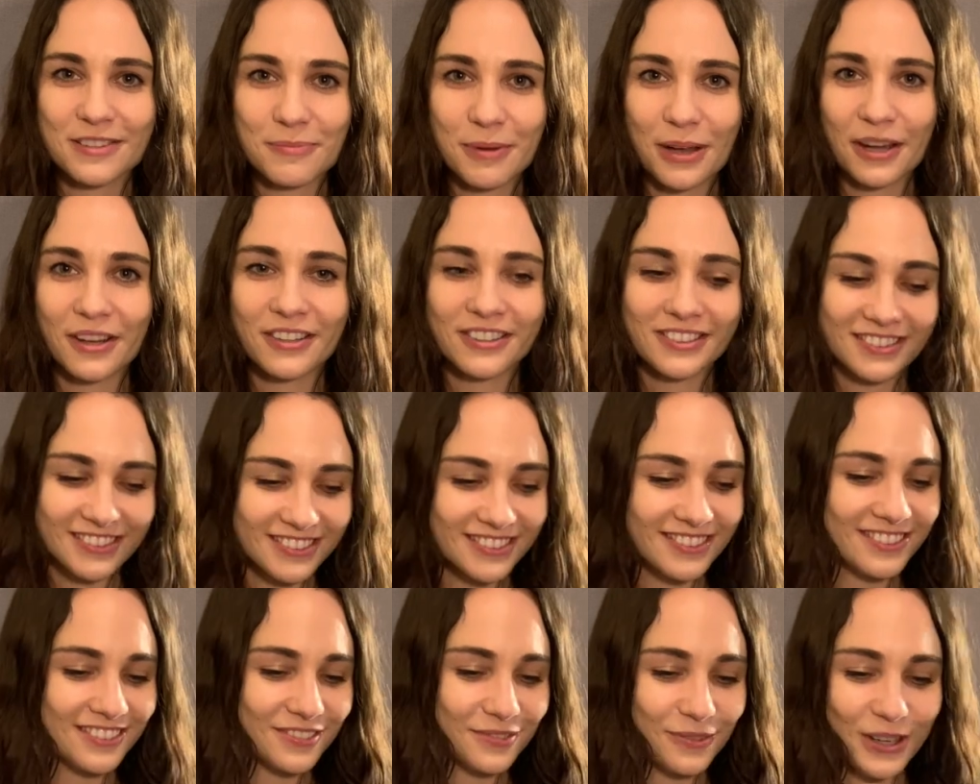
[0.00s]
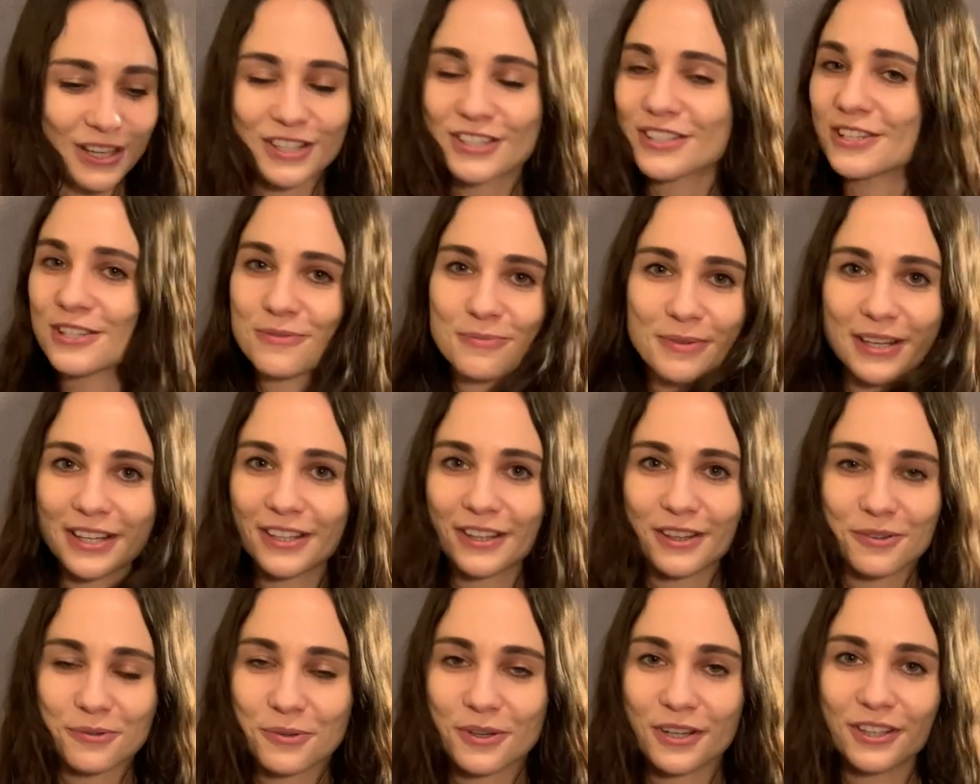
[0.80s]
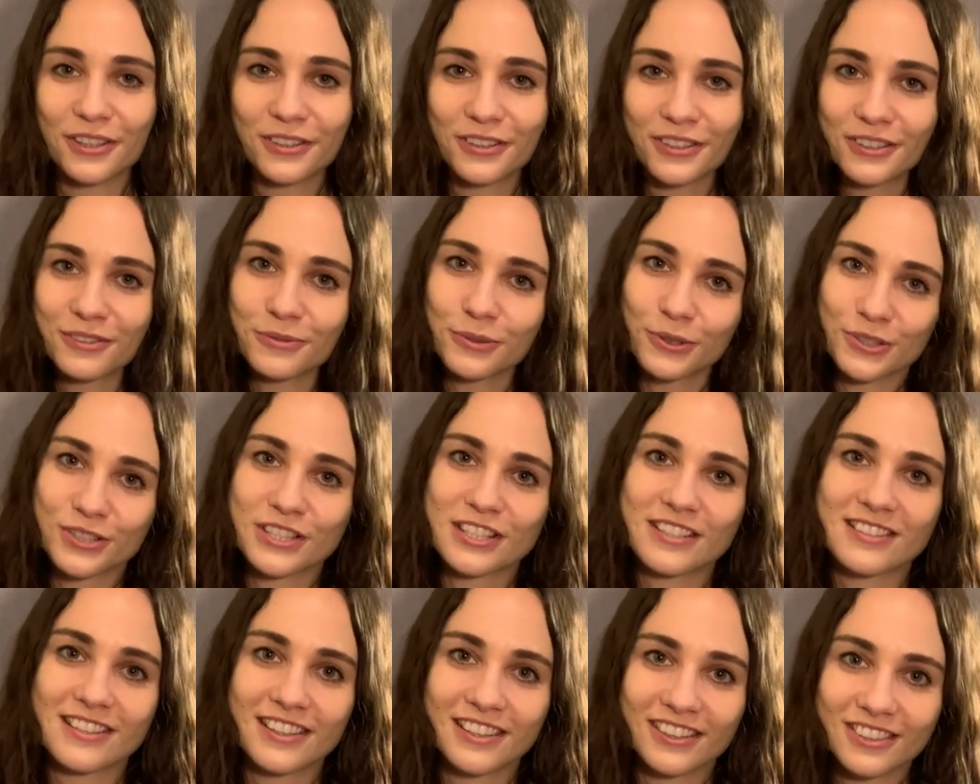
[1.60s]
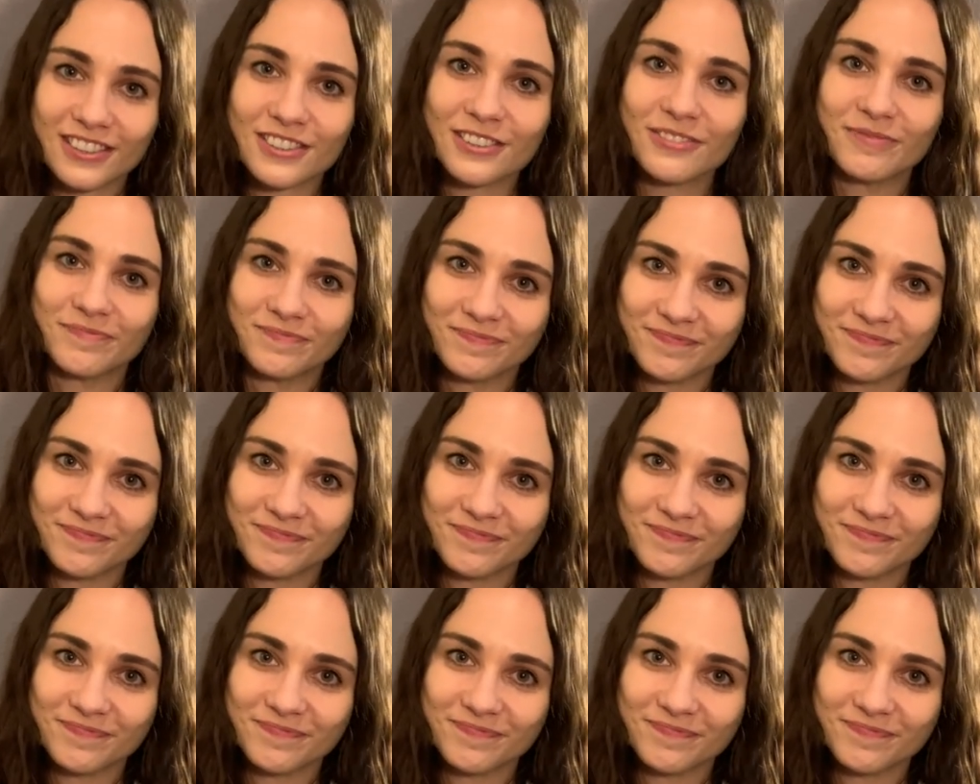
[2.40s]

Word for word: about where she's been in the world and what she's learned.